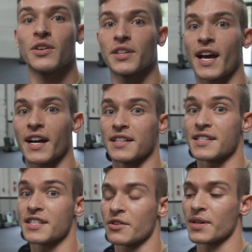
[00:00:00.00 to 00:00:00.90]
on that
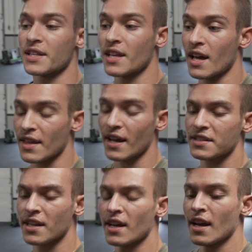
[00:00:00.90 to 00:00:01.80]
considering
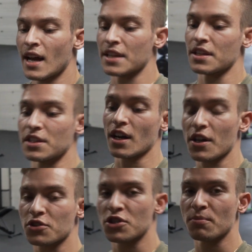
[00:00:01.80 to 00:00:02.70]
that. And then the
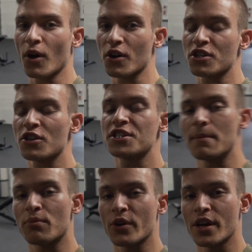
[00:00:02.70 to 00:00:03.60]
other two bars are
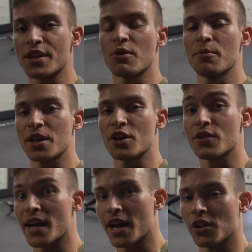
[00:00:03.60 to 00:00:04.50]
temporary. They won't be here
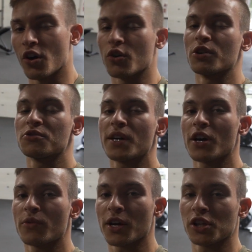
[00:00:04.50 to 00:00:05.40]
that long. Once we get
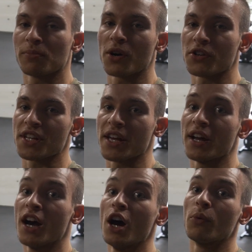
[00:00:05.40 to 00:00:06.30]
our regular bars in,
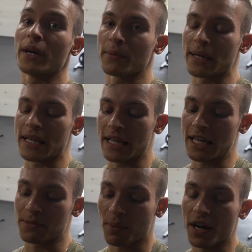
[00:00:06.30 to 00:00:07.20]
we get rid of
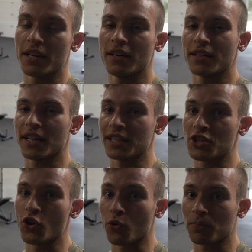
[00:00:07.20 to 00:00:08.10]
these, but they at
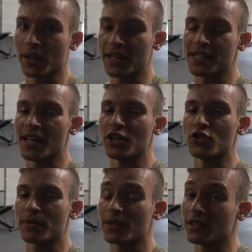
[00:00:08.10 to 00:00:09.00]
least hold plates and
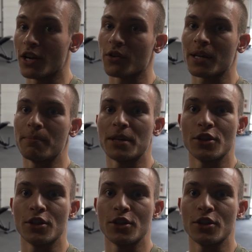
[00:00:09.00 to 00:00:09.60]
you know, can be